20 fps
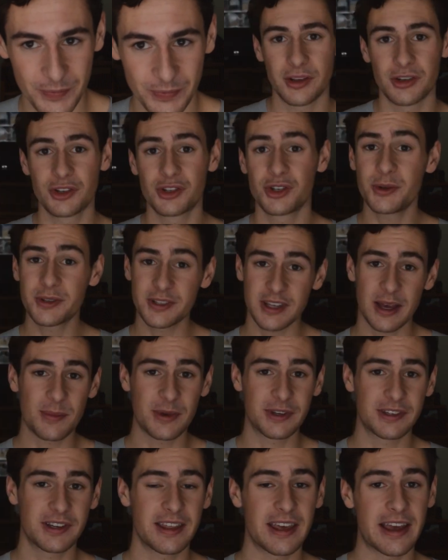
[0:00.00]
shoots up
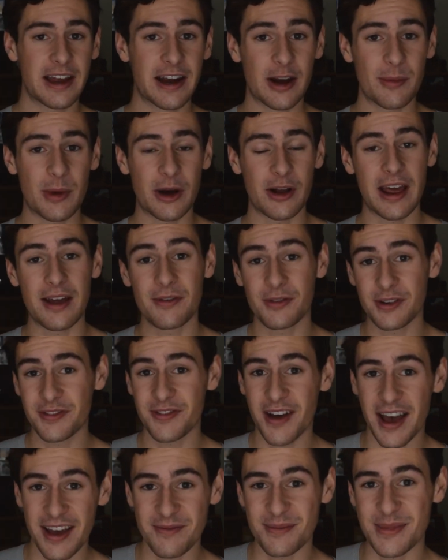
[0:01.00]
into the air about every
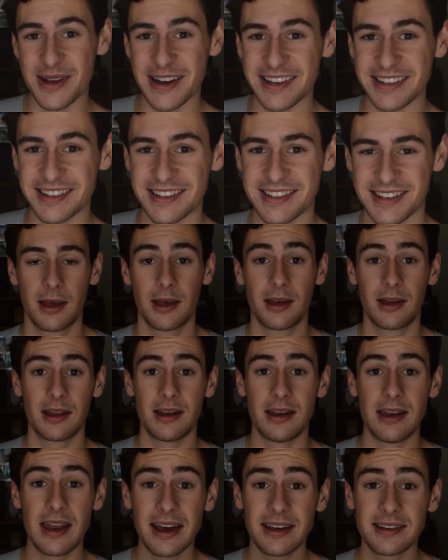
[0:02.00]
5 minutes.
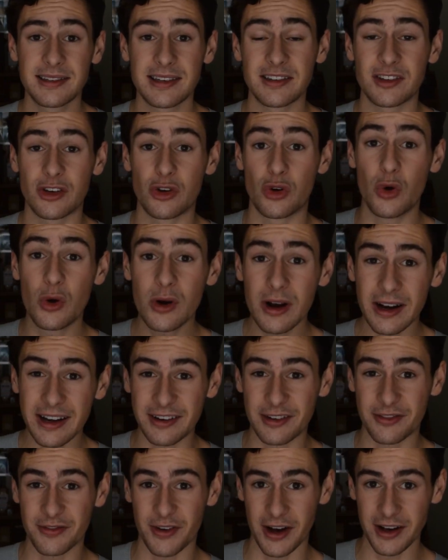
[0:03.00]
Next is
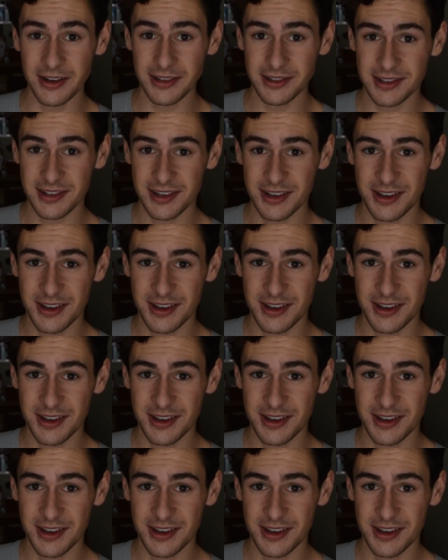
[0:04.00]
Gullfoss.